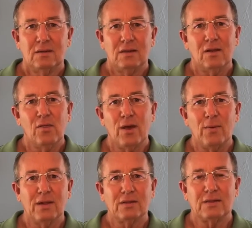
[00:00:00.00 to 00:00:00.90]
The other thing
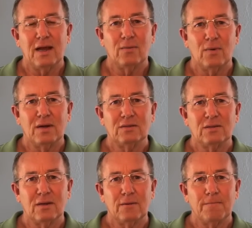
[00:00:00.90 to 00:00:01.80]
we looked at
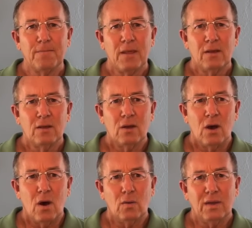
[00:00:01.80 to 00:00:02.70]
was,
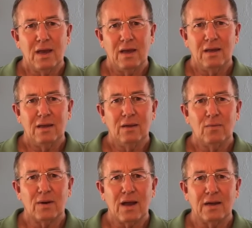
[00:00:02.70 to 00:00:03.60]
okay,
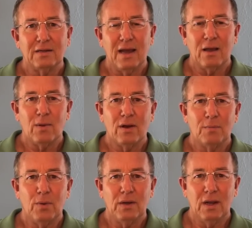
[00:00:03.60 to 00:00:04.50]
what kind of tank are we
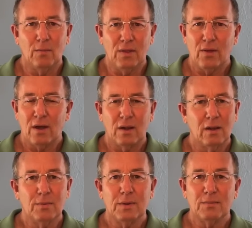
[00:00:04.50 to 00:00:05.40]
going to put in? We thought
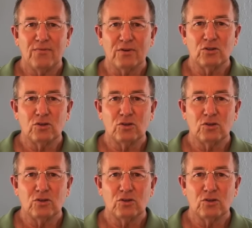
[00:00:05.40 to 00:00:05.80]
aluminum for